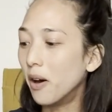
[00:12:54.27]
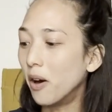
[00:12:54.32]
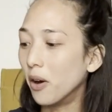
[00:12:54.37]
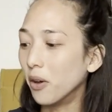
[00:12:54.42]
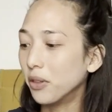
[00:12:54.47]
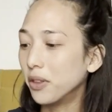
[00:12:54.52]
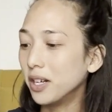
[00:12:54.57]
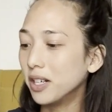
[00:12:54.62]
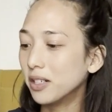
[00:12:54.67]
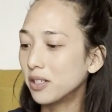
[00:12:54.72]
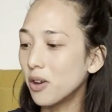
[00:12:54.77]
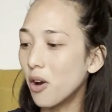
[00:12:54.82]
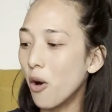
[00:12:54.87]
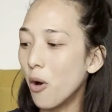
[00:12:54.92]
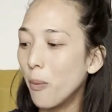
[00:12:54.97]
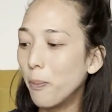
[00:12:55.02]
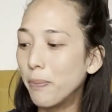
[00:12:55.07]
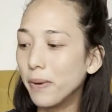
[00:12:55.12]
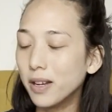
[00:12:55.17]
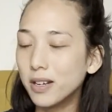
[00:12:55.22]
All these
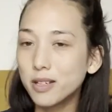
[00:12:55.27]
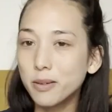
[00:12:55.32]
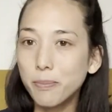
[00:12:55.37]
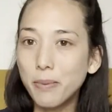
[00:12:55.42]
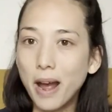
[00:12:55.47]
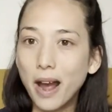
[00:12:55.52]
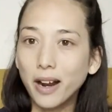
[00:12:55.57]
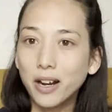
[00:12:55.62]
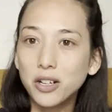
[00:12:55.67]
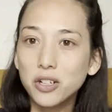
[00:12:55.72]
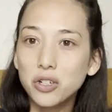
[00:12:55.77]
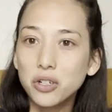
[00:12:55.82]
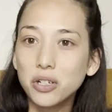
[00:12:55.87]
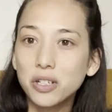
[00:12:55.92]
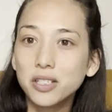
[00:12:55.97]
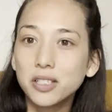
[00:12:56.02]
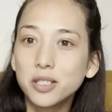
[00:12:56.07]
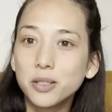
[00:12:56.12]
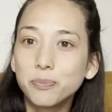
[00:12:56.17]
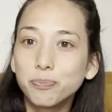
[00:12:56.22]
opened
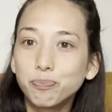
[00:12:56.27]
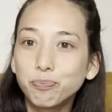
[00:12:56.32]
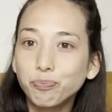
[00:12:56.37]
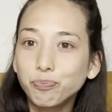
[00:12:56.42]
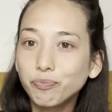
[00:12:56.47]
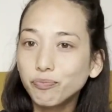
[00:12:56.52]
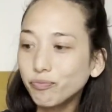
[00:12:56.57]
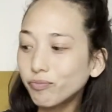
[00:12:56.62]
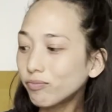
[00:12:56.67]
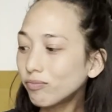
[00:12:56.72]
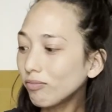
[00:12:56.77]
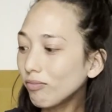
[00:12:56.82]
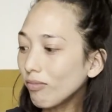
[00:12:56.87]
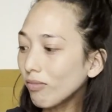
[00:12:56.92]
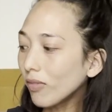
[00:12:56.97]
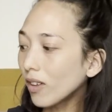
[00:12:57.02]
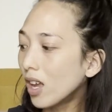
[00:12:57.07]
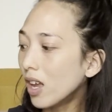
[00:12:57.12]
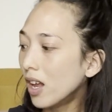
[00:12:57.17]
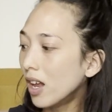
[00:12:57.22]
packages.
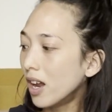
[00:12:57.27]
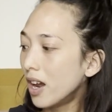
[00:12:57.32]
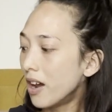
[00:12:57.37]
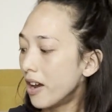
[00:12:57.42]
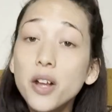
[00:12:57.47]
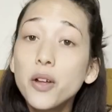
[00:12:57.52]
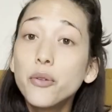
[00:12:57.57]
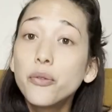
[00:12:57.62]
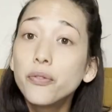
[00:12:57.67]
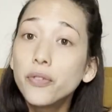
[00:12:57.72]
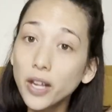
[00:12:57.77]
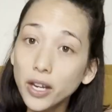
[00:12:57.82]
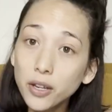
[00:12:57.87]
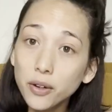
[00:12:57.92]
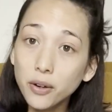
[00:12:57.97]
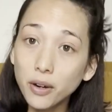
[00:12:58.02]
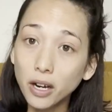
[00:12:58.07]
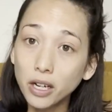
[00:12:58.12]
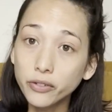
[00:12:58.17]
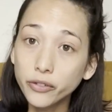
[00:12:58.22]
Thank you
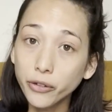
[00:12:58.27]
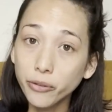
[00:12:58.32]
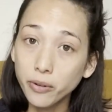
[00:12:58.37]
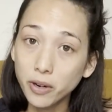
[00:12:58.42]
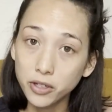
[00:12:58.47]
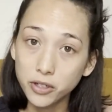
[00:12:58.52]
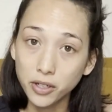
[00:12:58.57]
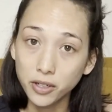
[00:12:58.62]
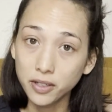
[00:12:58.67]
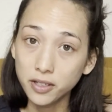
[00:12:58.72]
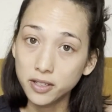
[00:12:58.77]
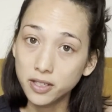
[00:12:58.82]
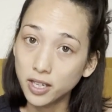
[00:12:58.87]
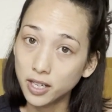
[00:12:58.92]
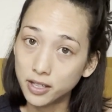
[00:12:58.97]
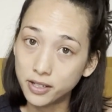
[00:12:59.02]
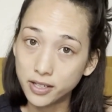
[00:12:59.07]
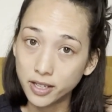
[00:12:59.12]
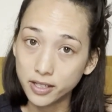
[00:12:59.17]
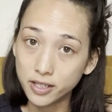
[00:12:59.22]
guys for watching this
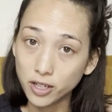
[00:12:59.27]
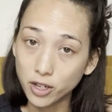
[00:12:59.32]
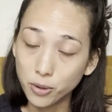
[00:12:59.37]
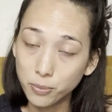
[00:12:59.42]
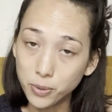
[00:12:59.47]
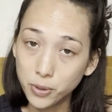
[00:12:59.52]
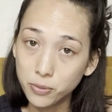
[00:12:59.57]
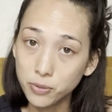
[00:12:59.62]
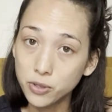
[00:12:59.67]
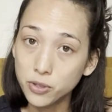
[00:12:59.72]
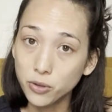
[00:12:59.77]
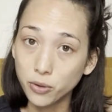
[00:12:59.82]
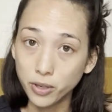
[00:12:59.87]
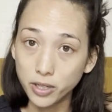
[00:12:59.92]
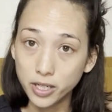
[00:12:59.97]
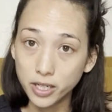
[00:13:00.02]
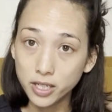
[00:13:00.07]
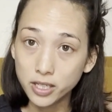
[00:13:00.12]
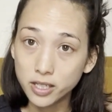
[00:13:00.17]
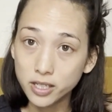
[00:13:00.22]
taste test. I hope you enjoyed
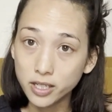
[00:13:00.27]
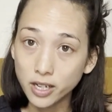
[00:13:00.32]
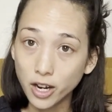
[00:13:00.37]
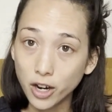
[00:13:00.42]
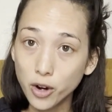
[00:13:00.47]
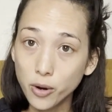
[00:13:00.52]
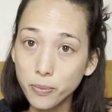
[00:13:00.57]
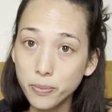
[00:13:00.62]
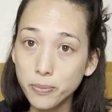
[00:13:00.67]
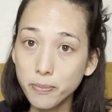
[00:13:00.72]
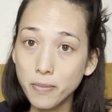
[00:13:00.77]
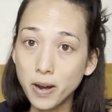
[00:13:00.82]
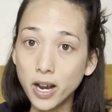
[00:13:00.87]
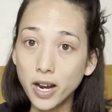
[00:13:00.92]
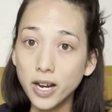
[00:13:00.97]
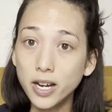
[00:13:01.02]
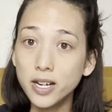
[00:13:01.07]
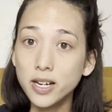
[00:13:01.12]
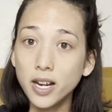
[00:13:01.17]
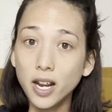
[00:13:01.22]
it. I hope
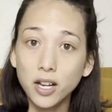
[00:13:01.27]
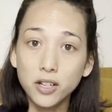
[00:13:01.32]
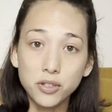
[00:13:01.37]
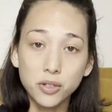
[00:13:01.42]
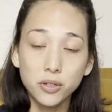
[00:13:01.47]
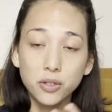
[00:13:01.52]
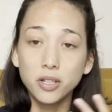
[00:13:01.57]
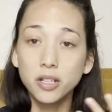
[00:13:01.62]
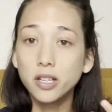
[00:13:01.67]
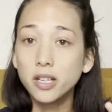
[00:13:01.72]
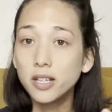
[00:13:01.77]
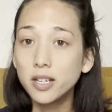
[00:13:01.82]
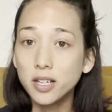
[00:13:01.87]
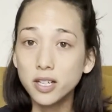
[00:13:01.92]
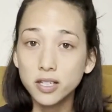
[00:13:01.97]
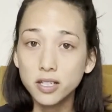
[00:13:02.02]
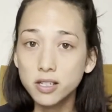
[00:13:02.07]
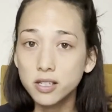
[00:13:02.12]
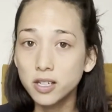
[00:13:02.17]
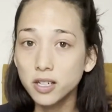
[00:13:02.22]
my
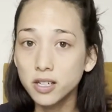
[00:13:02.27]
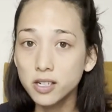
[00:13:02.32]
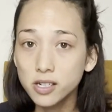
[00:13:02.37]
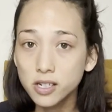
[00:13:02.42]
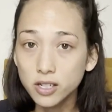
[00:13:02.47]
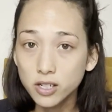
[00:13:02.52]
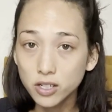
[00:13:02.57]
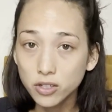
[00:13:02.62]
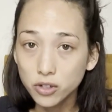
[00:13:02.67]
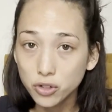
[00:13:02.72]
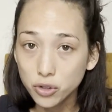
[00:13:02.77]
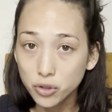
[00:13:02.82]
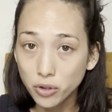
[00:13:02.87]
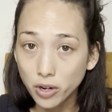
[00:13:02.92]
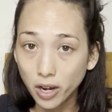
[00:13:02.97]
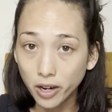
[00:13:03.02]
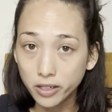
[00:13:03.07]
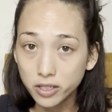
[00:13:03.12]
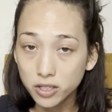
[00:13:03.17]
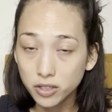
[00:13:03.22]
nasaliness didn't
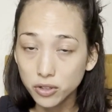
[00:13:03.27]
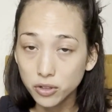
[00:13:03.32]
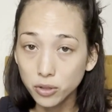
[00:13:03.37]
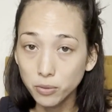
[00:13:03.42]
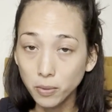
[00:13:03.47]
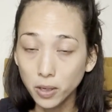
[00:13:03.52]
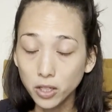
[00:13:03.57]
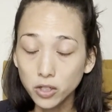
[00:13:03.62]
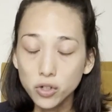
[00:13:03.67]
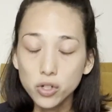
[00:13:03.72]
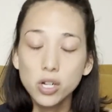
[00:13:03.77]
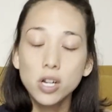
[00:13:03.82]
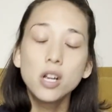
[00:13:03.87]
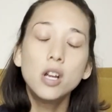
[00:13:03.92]
distract too much.